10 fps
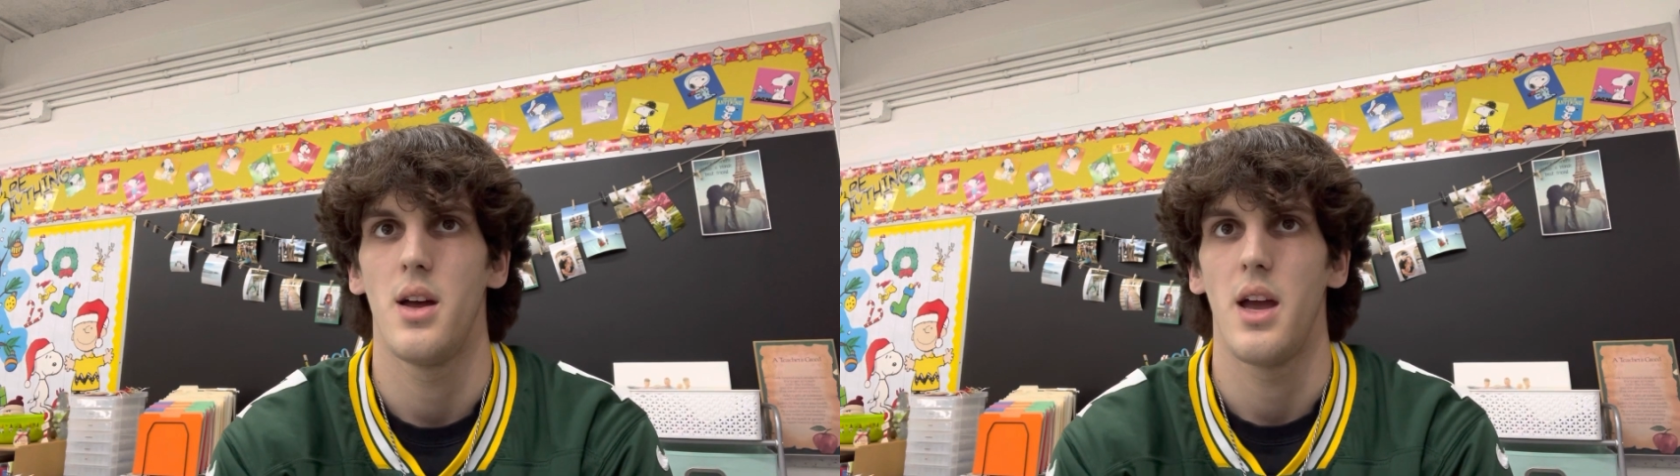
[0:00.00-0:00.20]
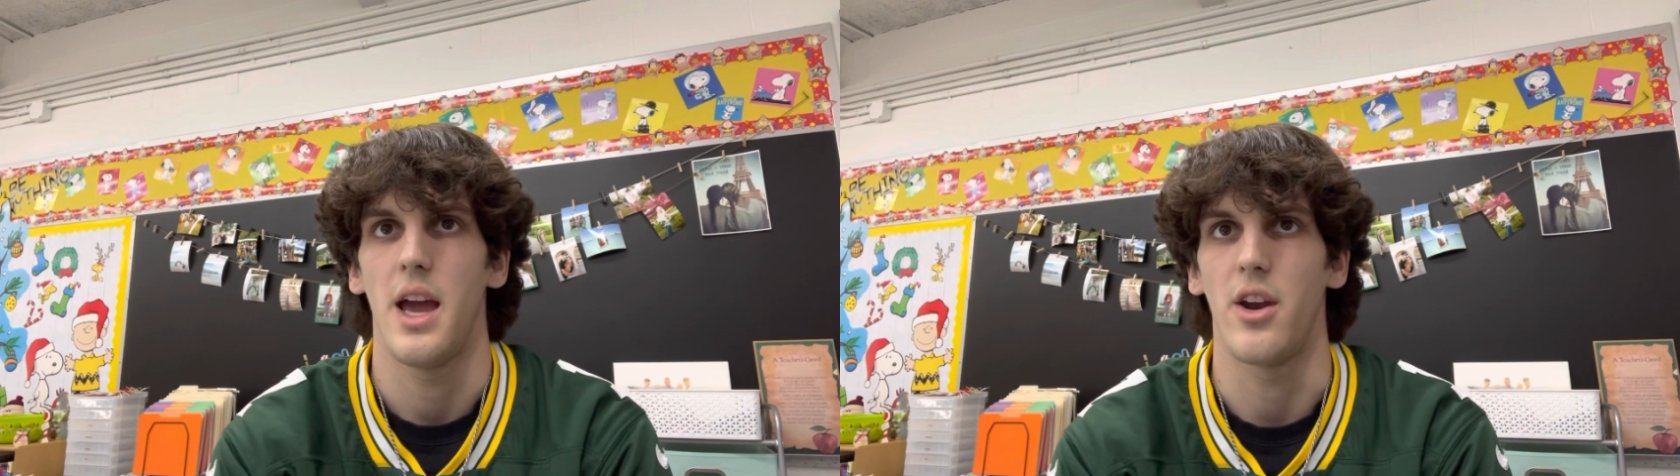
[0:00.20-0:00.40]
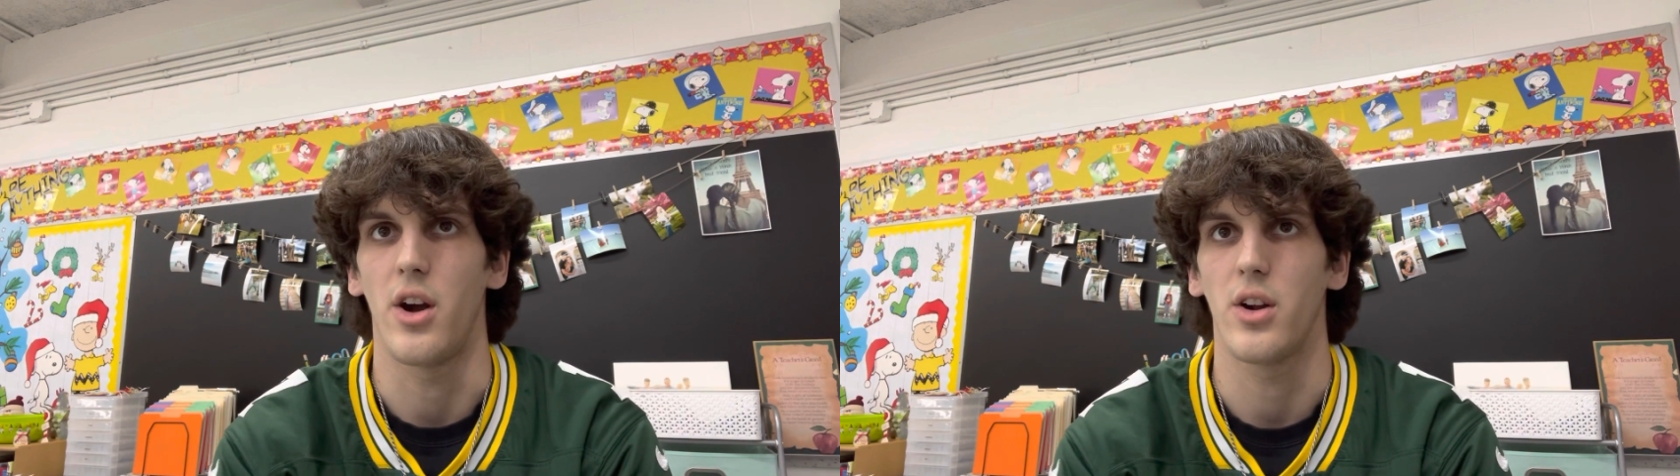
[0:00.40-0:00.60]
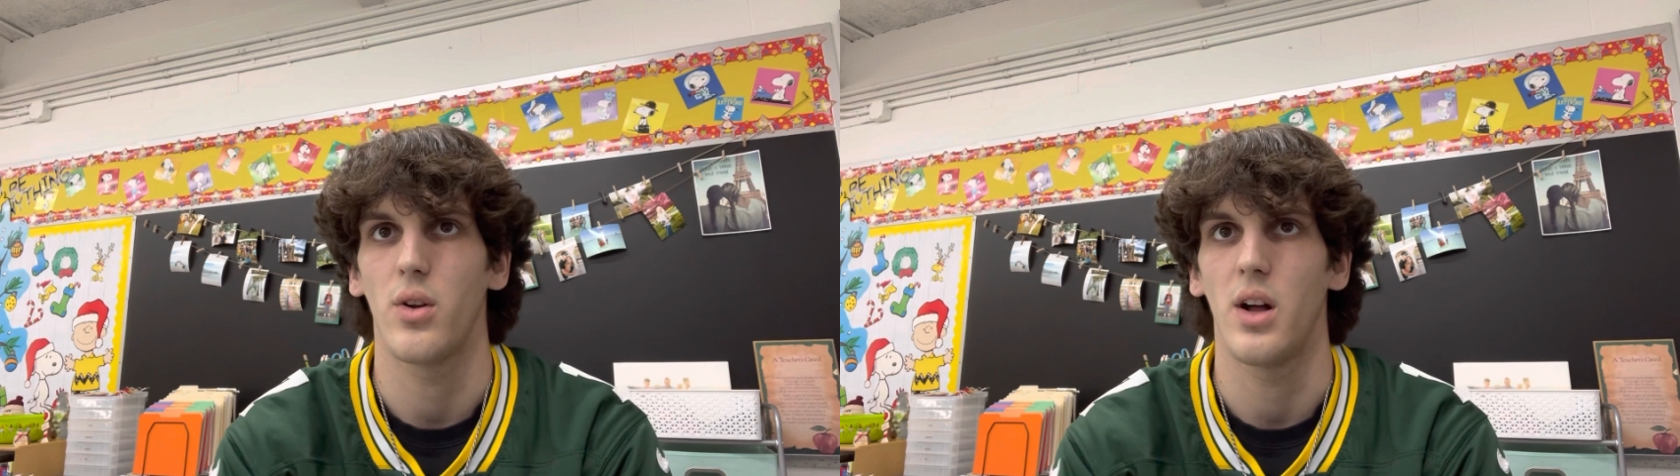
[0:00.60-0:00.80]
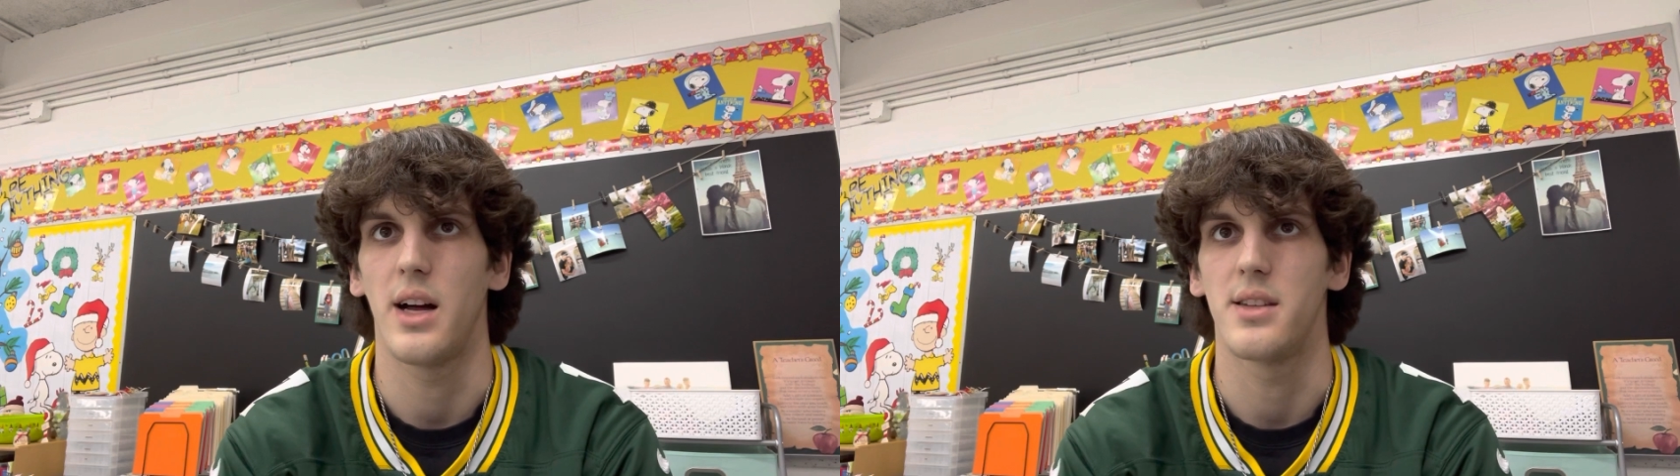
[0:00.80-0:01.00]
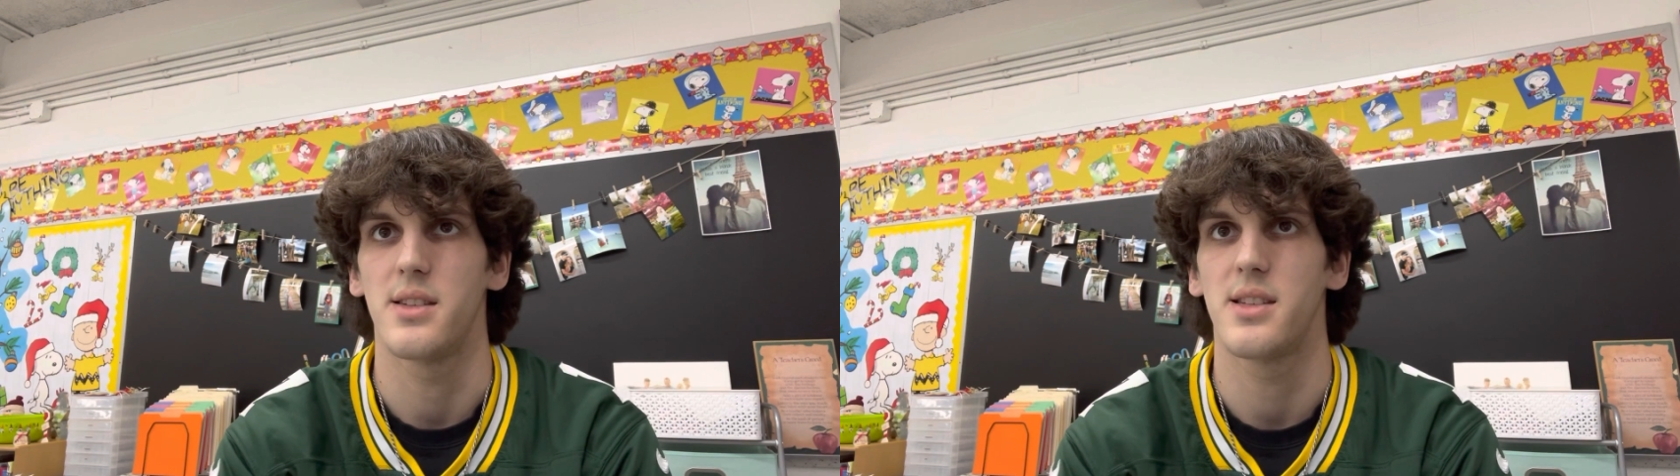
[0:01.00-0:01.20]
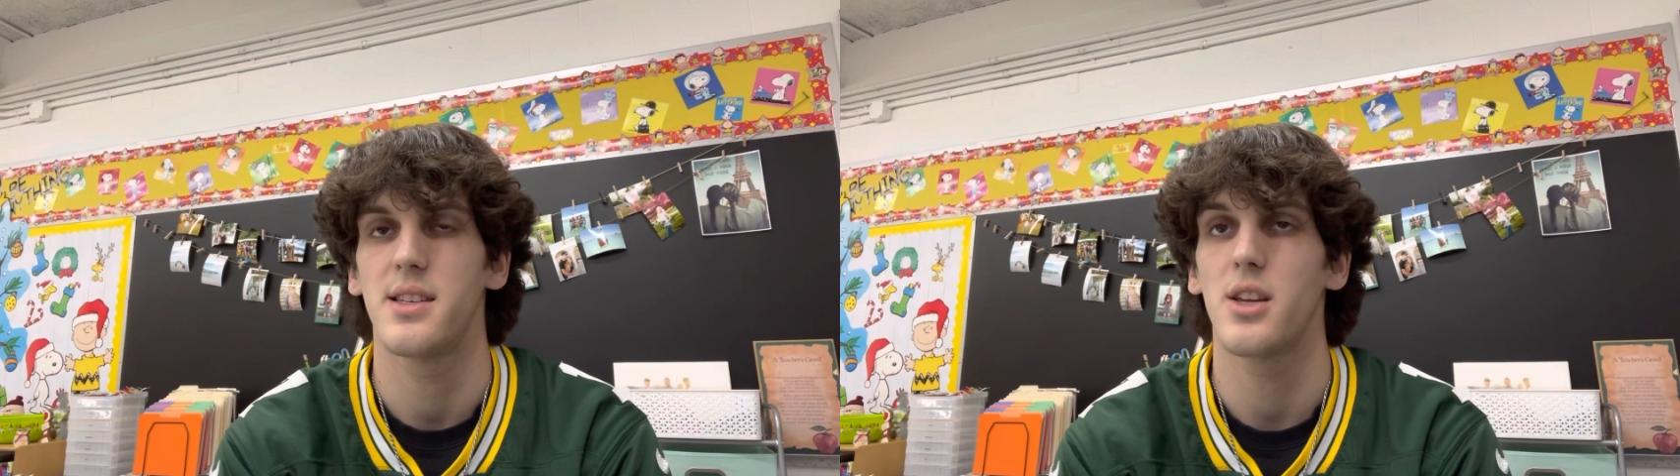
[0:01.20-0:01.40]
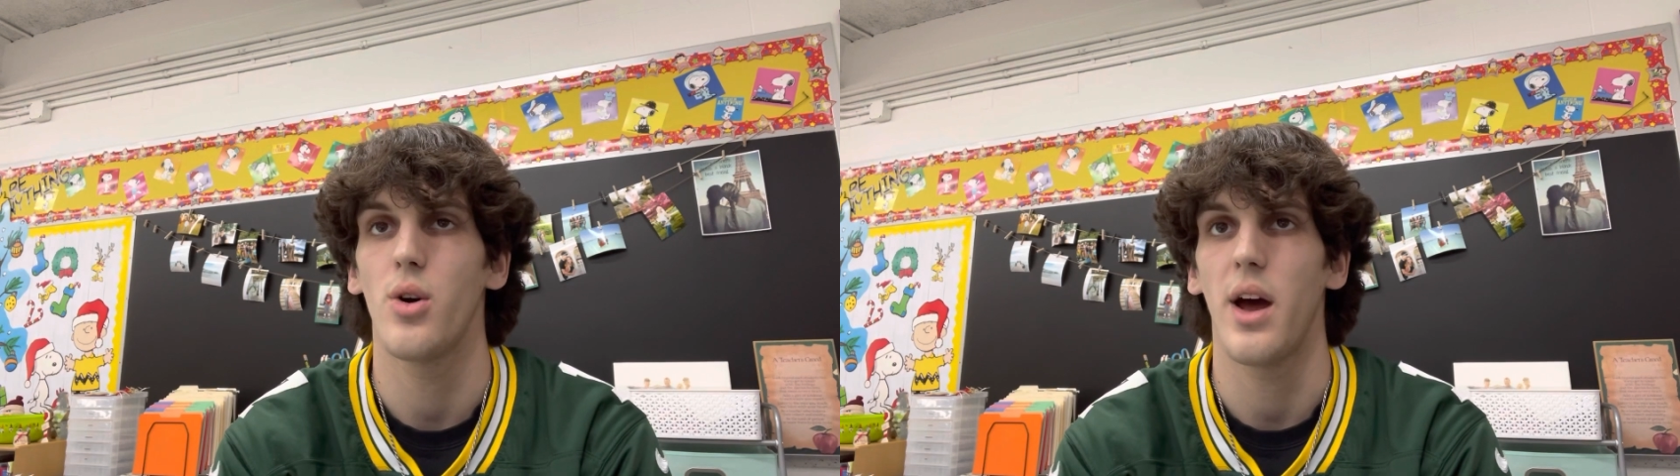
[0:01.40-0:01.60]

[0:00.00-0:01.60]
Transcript: An article on Cisco